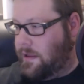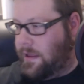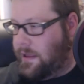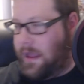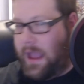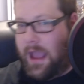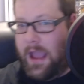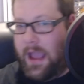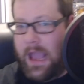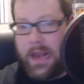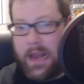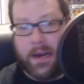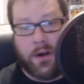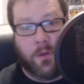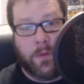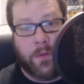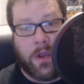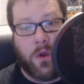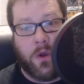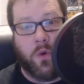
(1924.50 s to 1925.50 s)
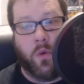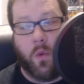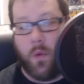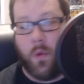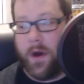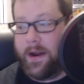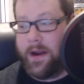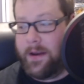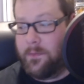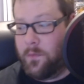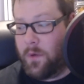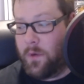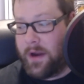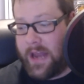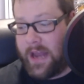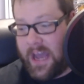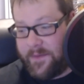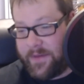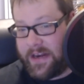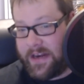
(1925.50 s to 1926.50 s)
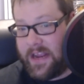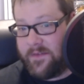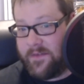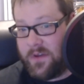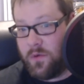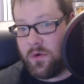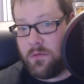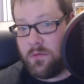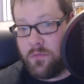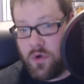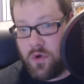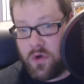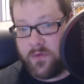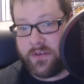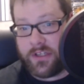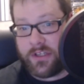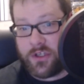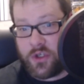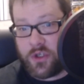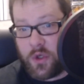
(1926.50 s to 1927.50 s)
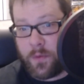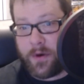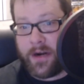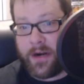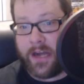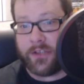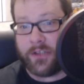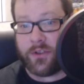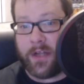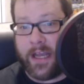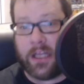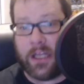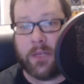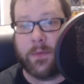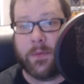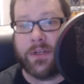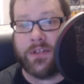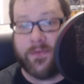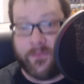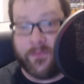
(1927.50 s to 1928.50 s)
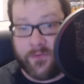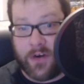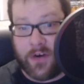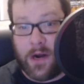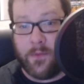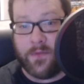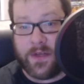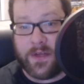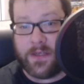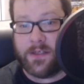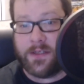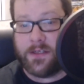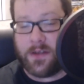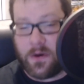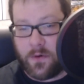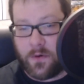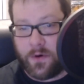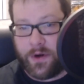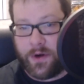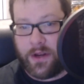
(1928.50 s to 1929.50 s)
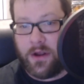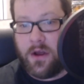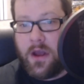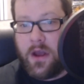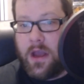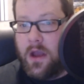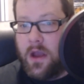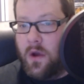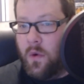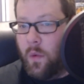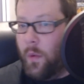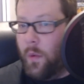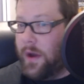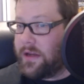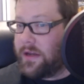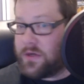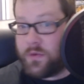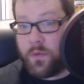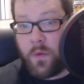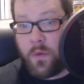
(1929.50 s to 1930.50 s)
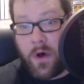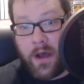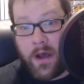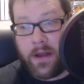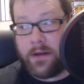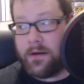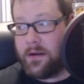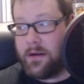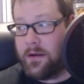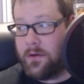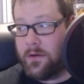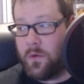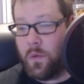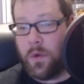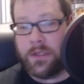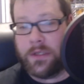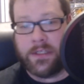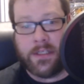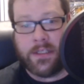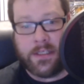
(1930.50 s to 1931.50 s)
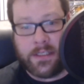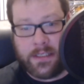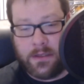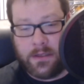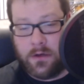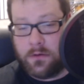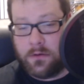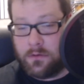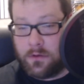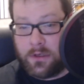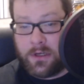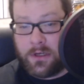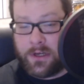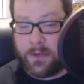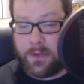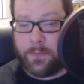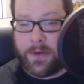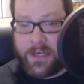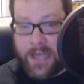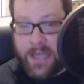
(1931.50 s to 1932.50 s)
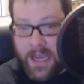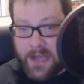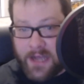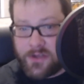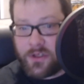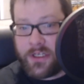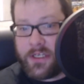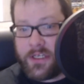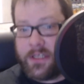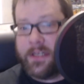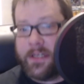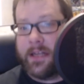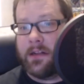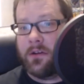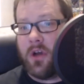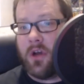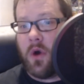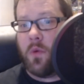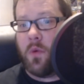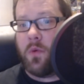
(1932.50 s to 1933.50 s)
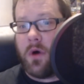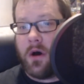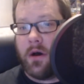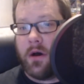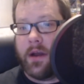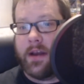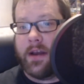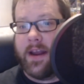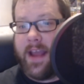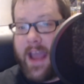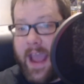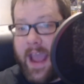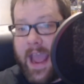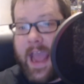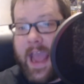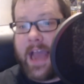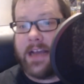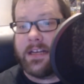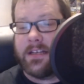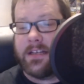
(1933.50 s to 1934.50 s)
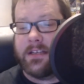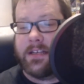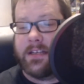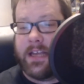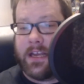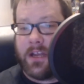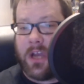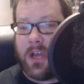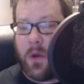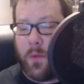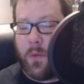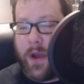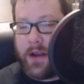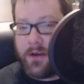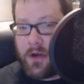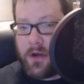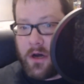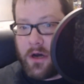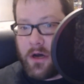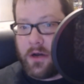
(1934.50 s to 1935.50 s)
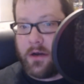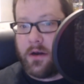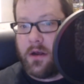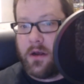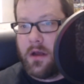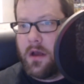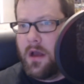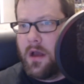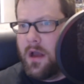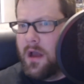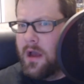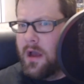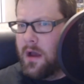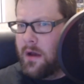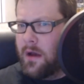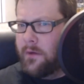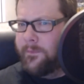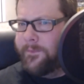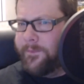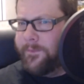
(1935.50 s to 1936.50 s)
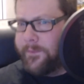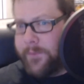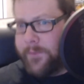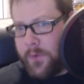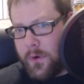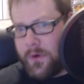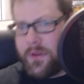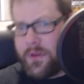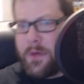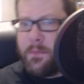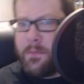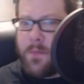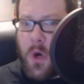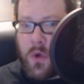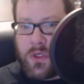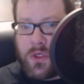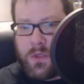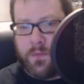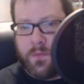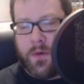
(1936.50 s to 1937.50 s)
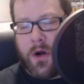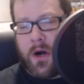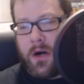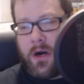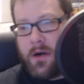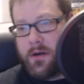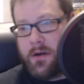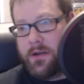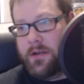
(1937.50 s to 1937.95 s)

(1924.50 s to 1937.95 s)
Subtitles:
And it'll be what would happen if you removed the supernatural elements from this story. Which one could potentially still go on as it went on for the most part.